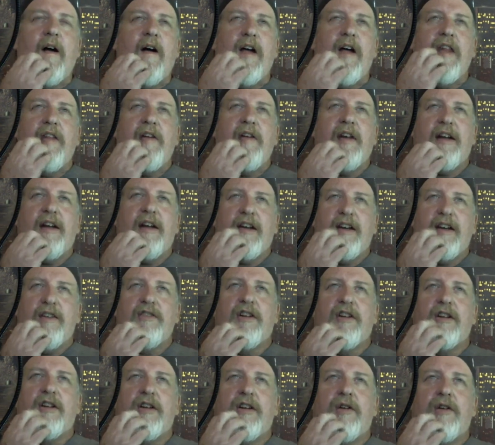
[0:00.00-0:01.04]
then that
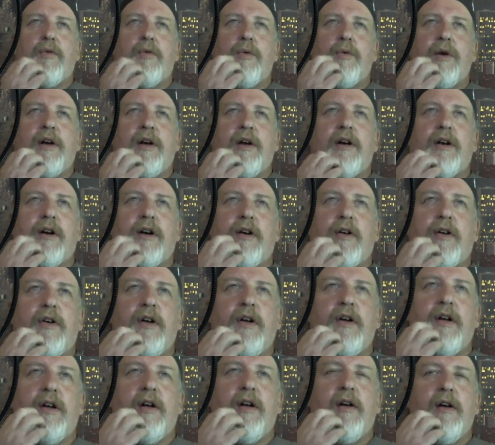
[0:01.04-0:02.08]
is a little weird.
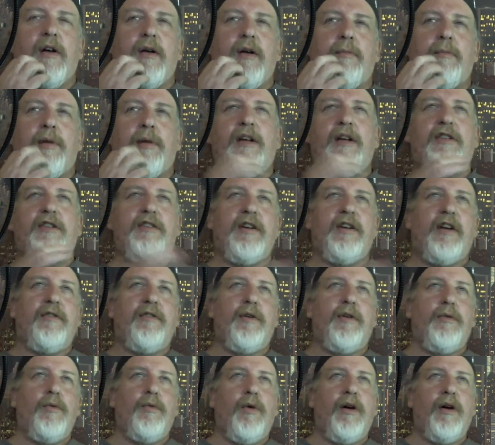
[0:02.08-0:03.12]
But each and
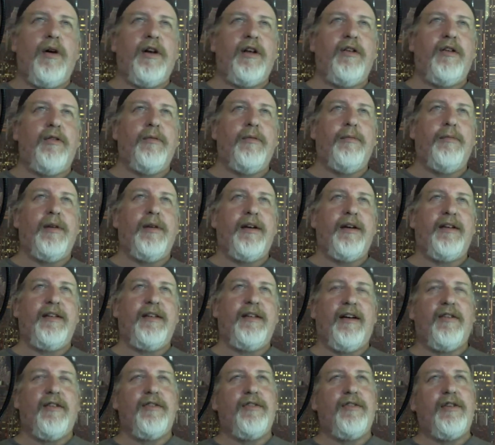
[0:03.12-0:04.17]
every one of you
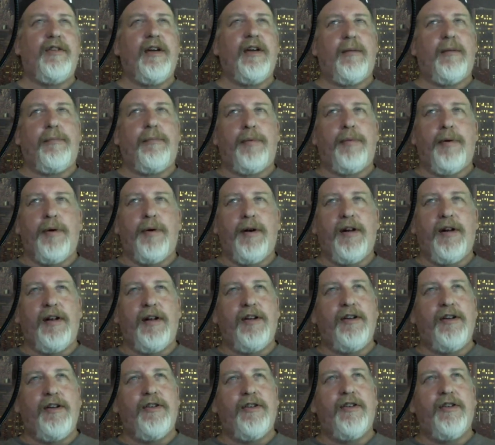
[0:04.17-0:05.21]
Mgtows, you got a pretty
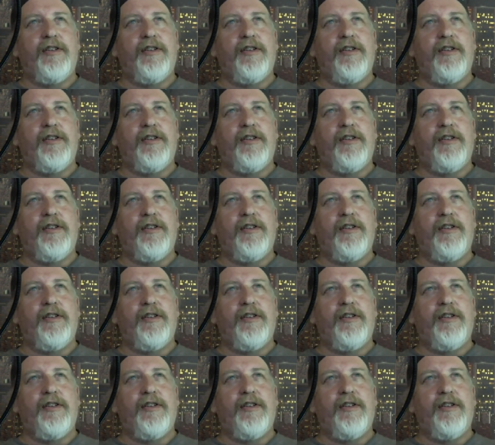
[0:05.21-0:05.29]
good